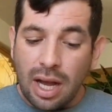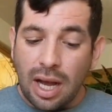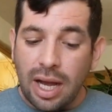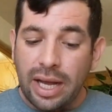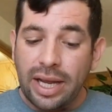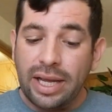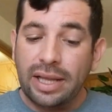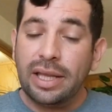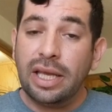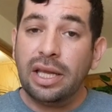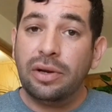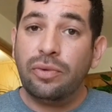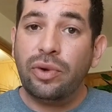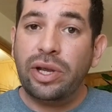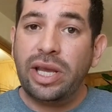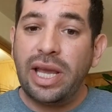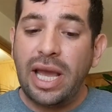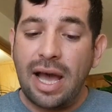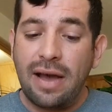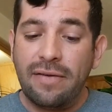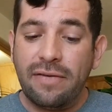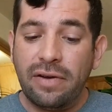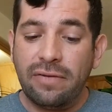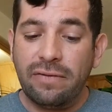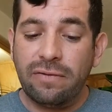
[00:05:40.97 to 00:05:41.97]
And then
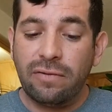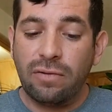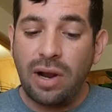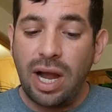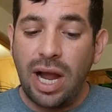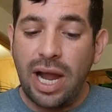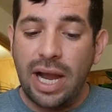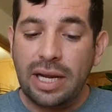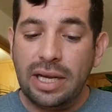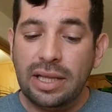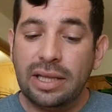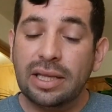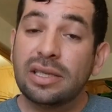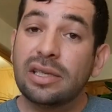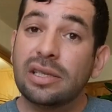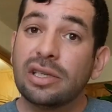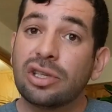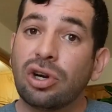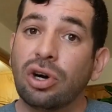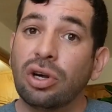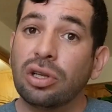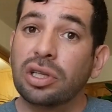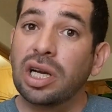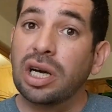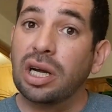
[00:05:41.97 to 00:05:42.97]
we have a variety, this
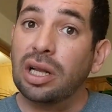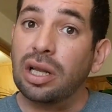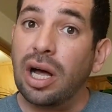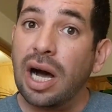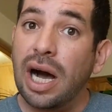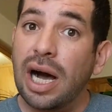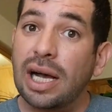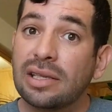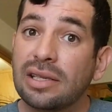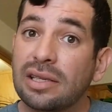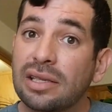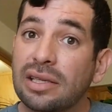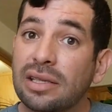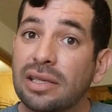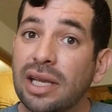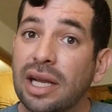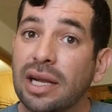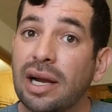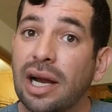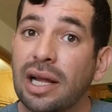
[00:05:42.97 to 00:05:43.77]
is called Colossus.